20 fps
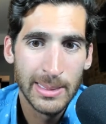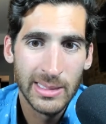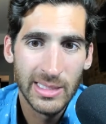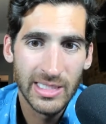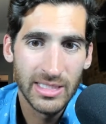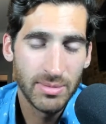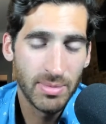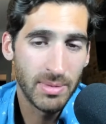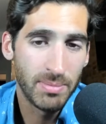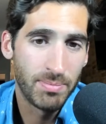
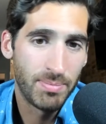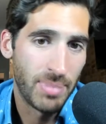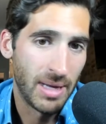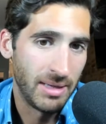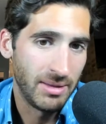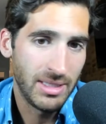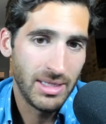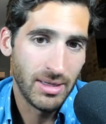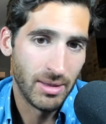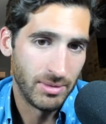He's been,
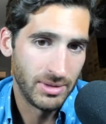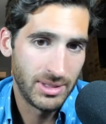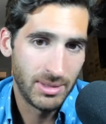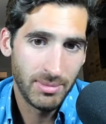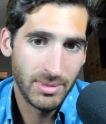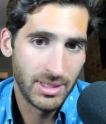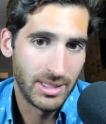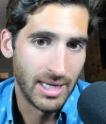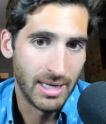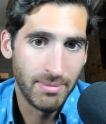he's
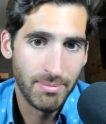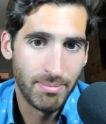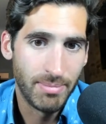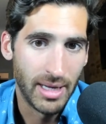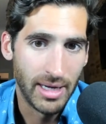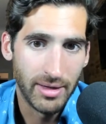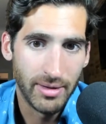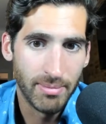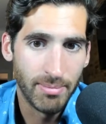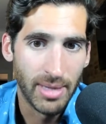getting
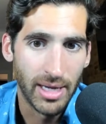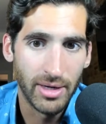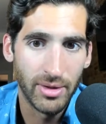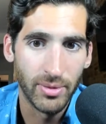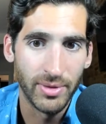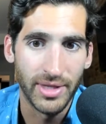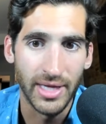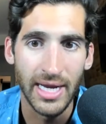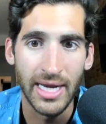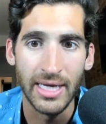better and better
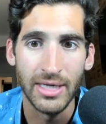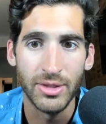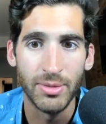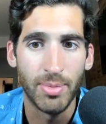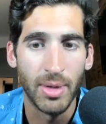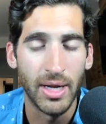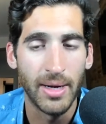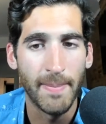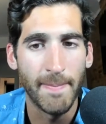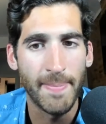with age,
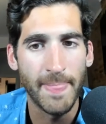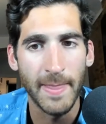but